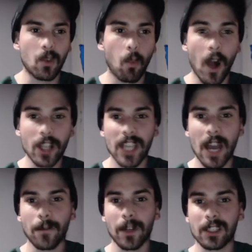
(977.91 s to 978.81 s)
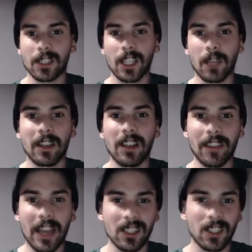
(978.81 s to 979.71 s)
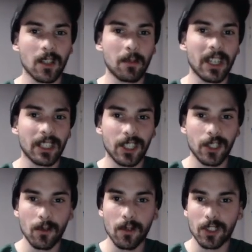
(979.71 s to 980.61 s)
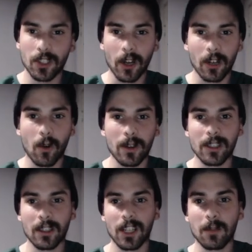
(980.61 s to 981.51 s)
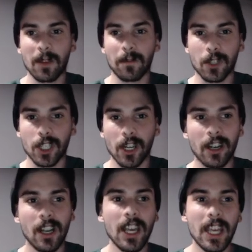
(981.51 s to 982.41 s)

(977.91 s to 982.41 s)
Watch out for this team next year to be a huge dark horse in the tournament for sure.